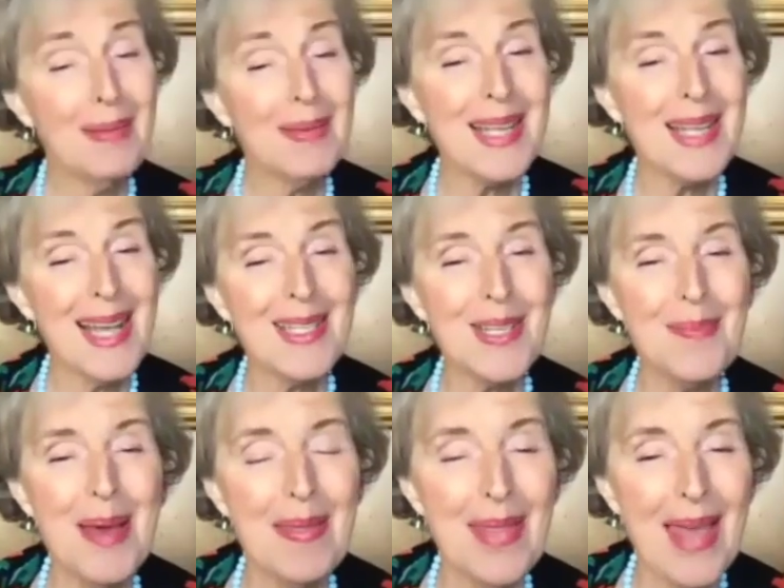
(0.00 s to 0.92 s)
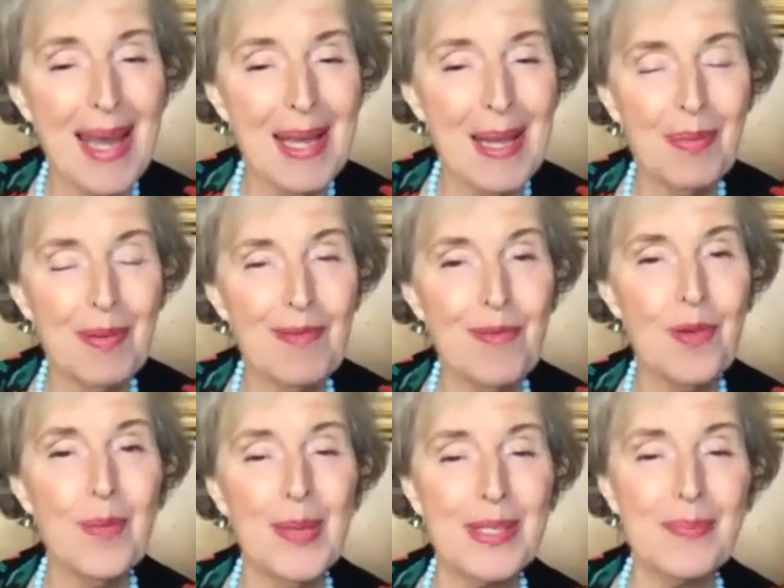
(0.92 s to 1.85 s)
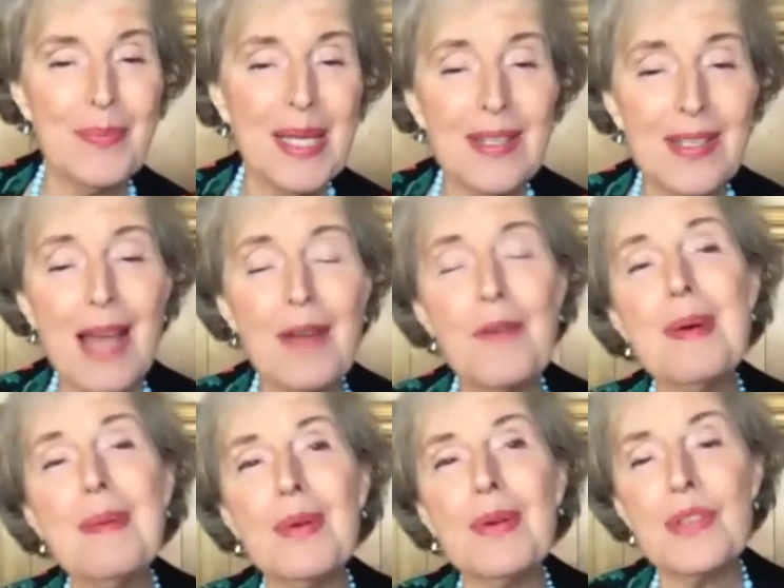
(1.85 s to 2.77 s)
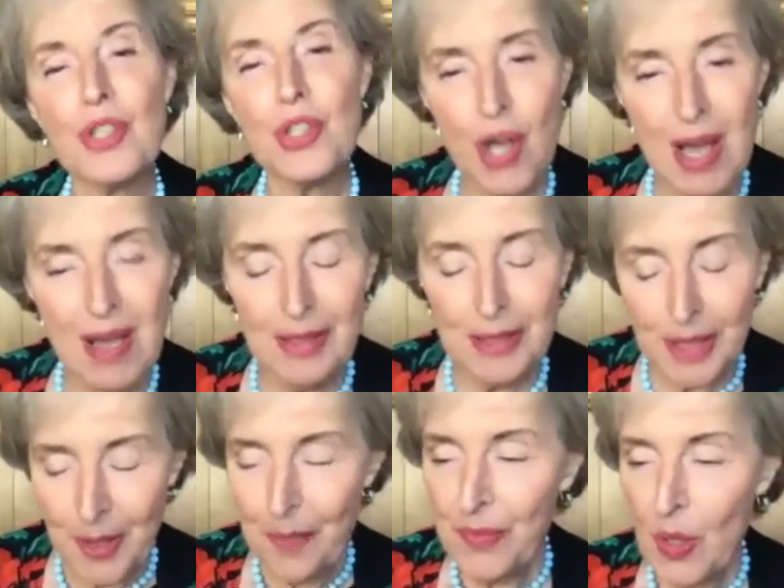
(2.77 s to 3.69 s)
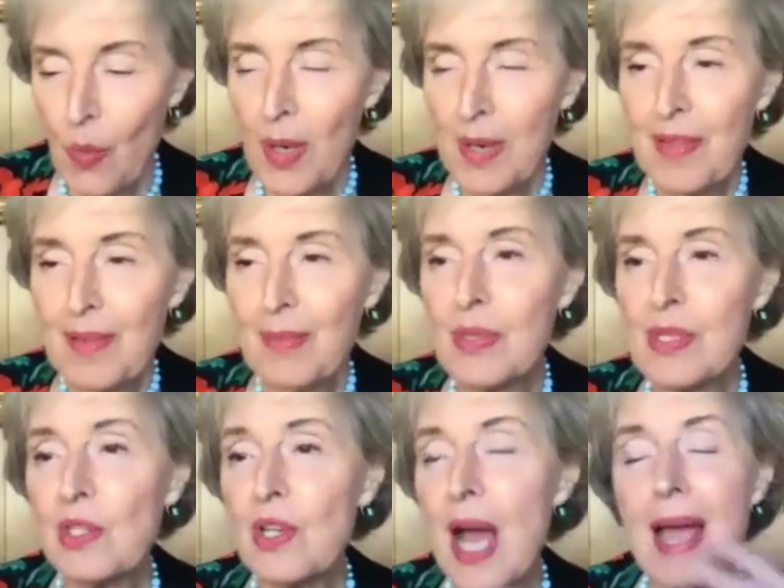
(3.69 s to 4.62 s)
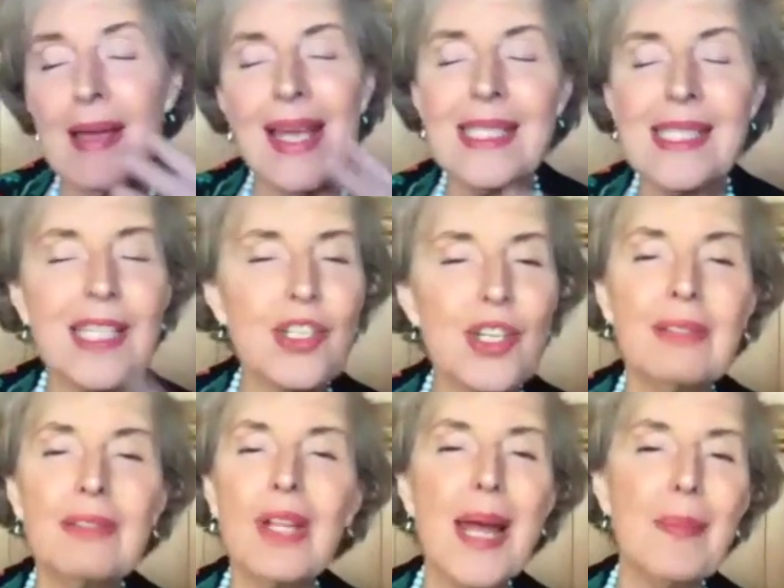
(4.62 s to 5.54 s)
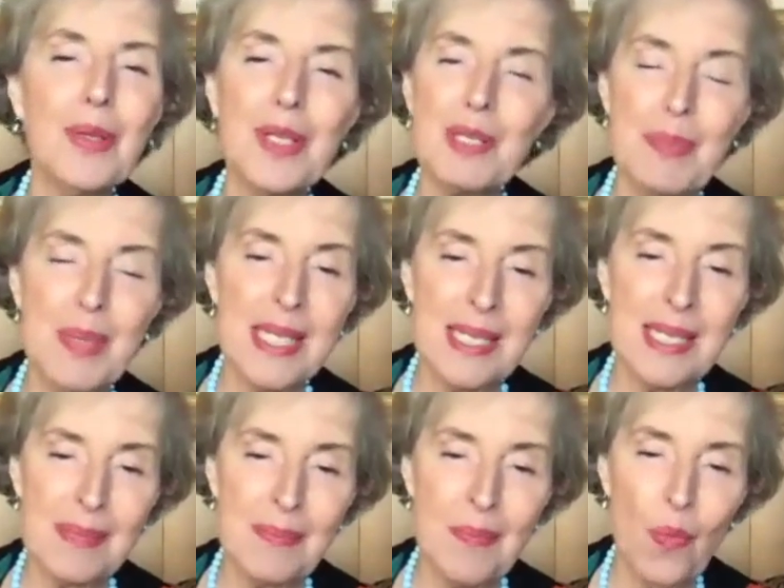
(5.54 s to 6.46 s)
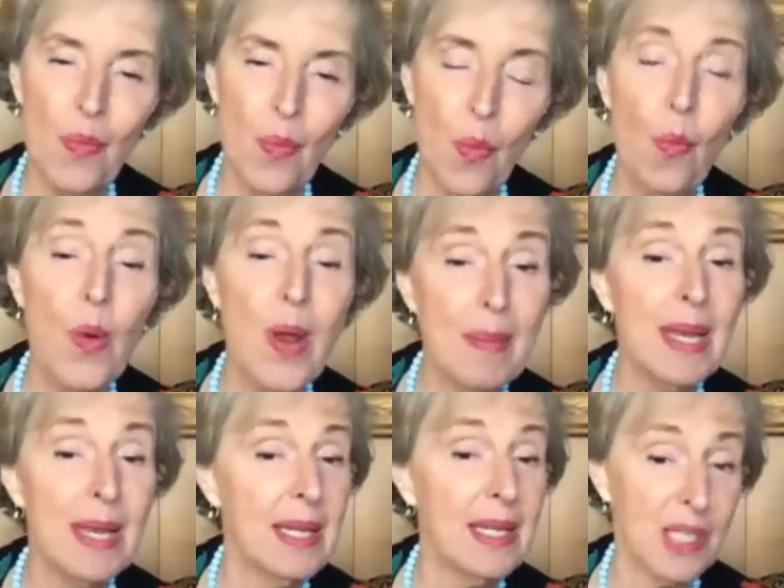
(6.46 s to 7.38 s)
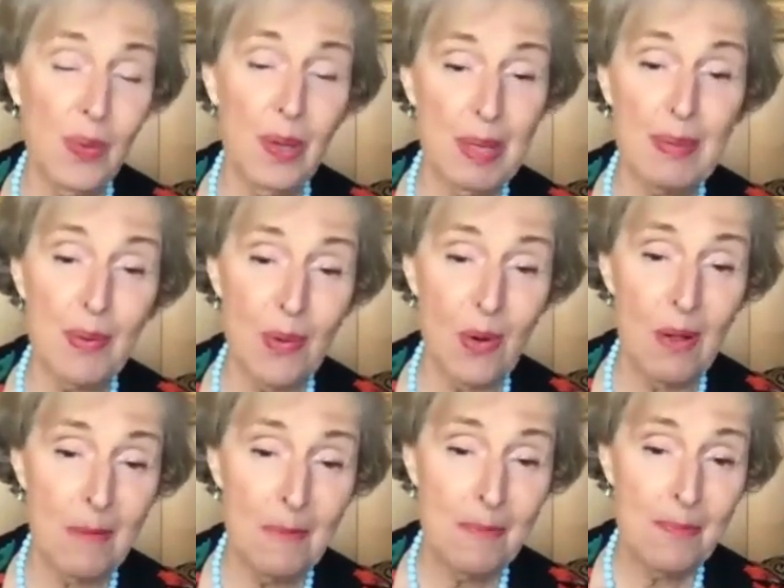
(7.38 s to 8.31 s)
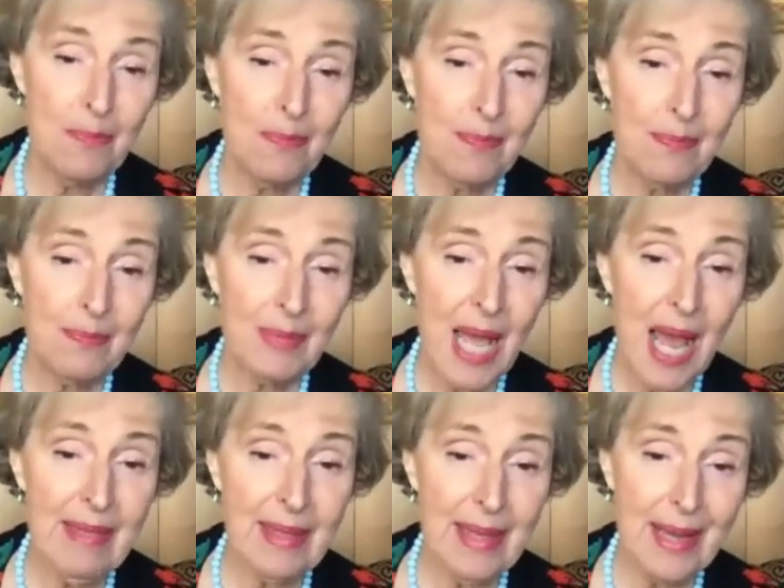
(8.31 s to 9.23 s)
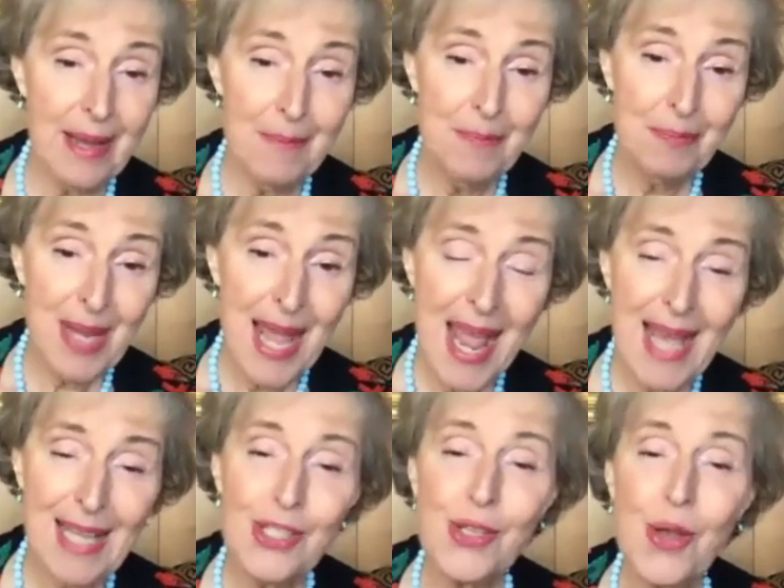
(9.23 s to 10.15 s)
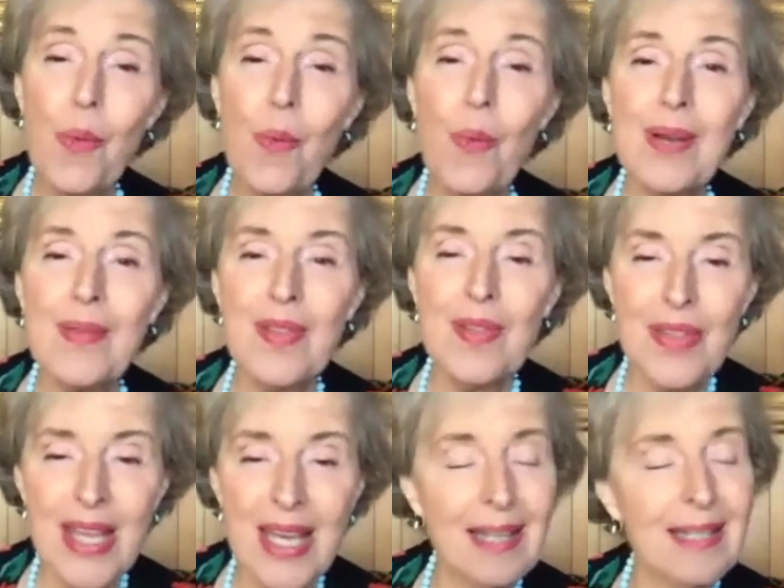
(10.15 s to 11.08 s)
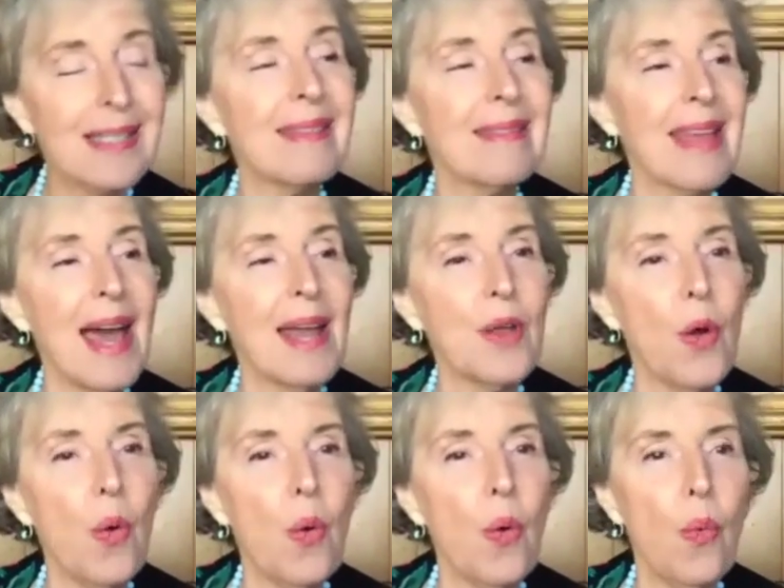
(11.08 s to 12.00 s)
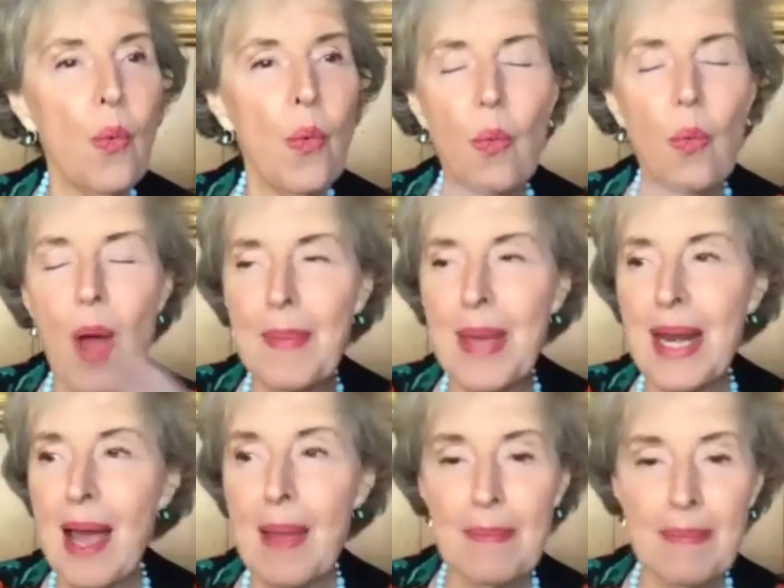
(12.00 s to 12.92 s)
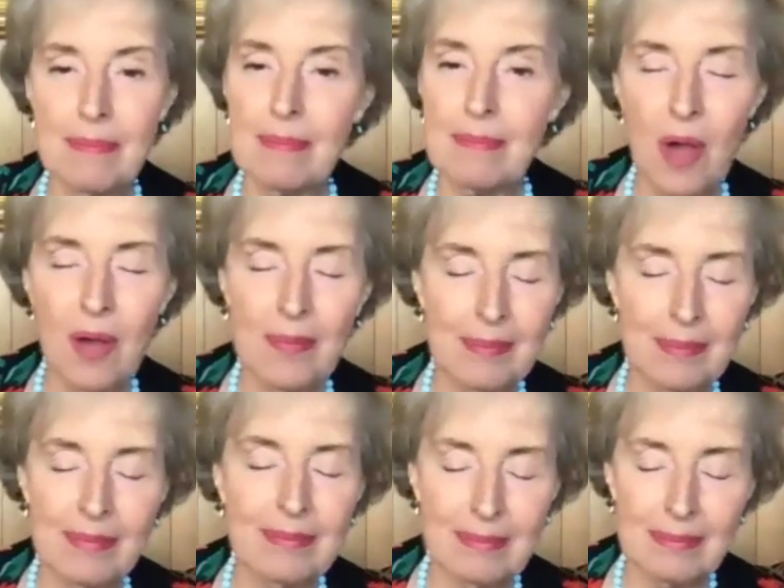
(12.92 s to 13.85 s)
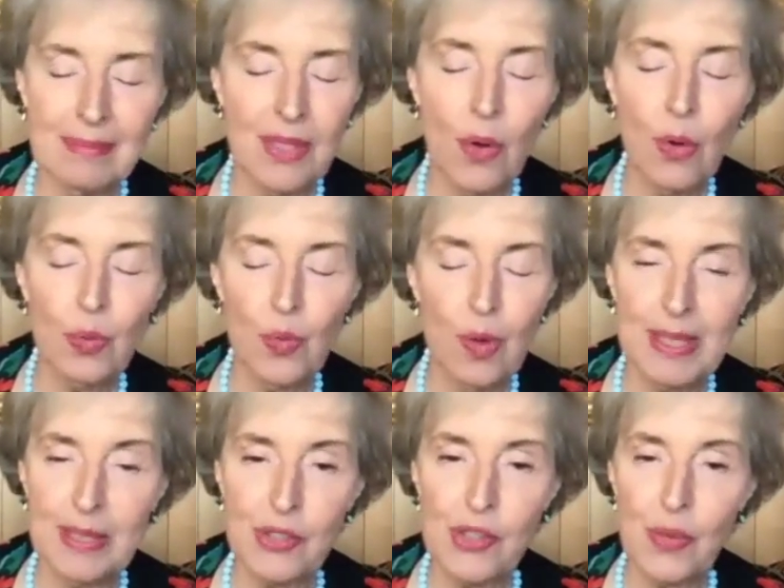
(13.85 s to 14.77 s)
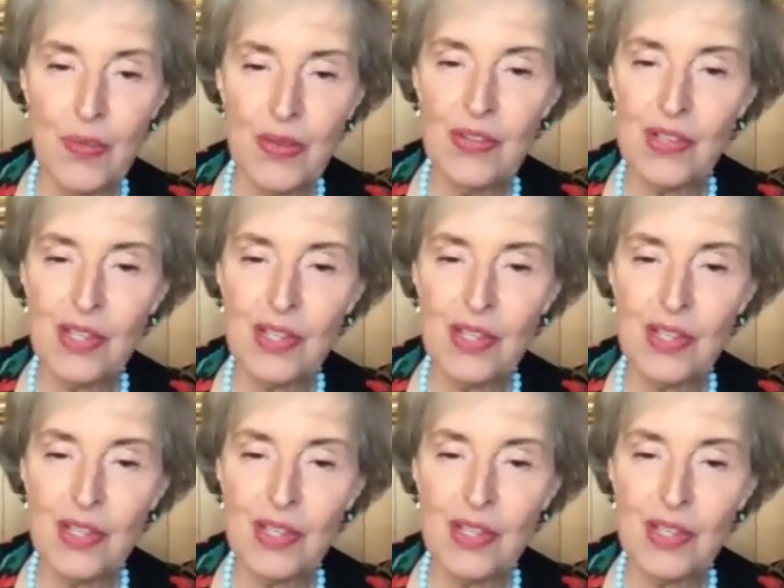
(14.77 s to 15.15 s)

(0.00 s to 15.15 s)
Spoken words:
was going to ask you about that and performance, because I remember as a child, it's such a glamorous business, women in a swimming pool, okay. I think. And so one of the things that, I mean, I'm an old woman, so this is